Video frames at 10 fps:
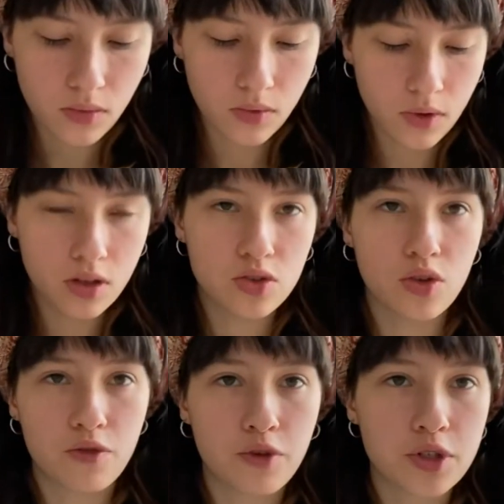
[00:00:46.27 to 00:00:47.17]
So
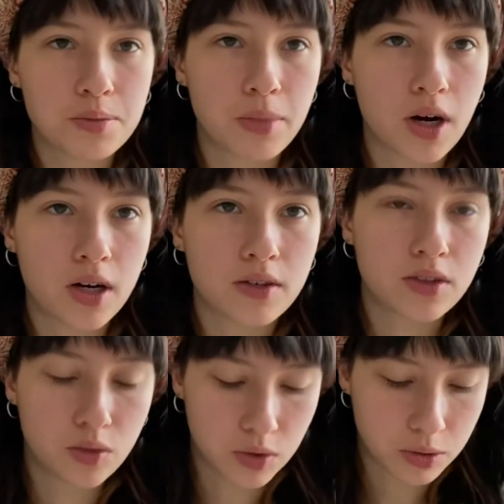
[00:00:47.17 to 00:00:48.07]
the first bar
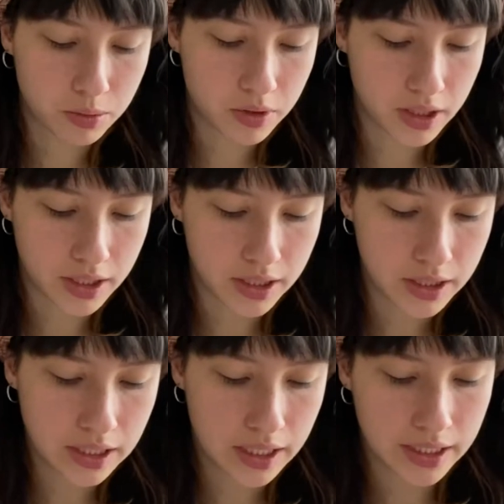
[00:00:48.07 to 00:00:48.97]
you would play
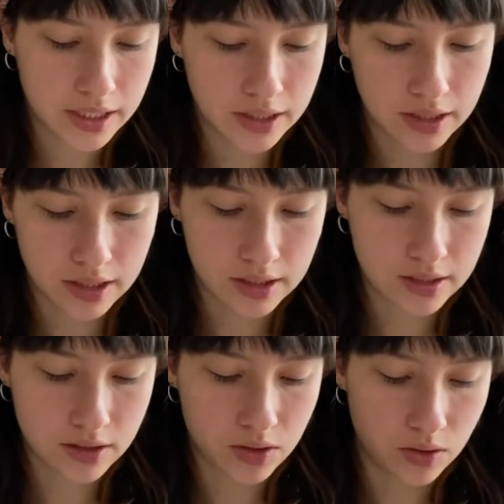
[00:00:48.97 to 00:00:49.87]
like this,
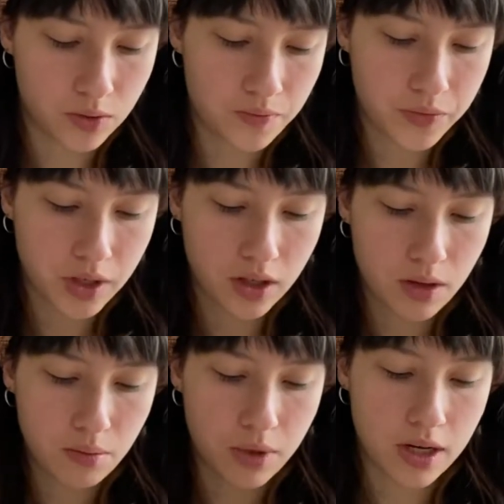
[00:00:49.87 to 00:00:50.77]
so
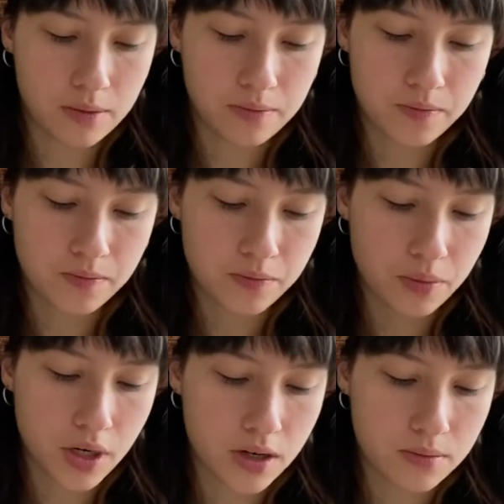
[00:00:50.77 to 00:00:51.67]
bum
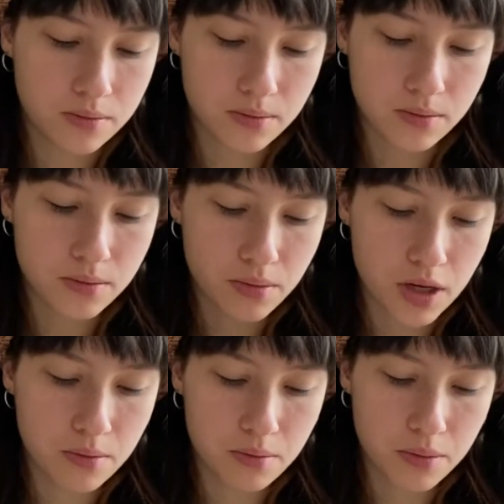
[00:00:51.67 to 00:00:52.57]
bum
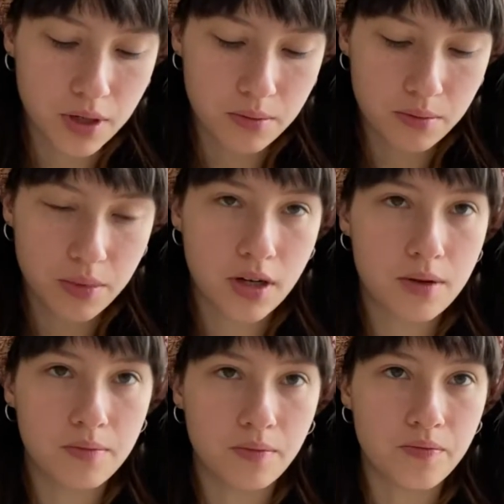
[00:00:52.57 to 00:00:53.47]
bum bum
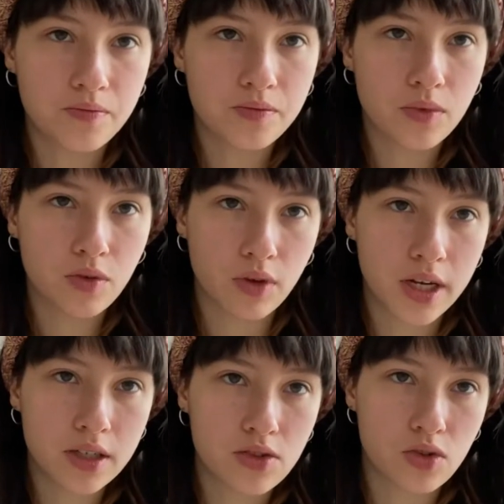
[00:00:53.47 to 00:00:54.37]
bum,
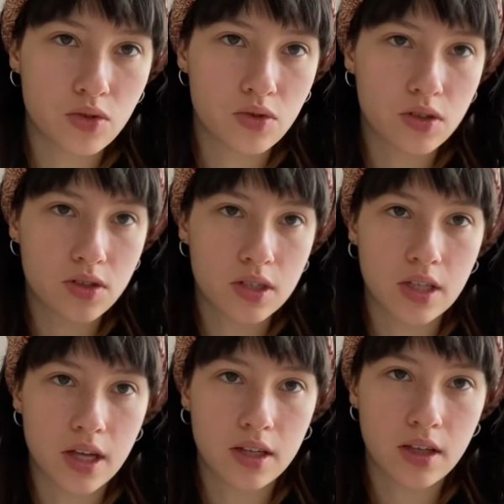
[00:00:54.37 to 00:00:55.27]
right? So you can see
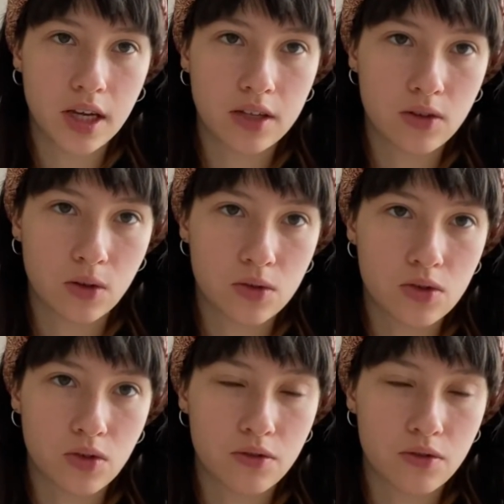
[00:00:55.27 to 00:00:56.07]
that the eighth notes sort of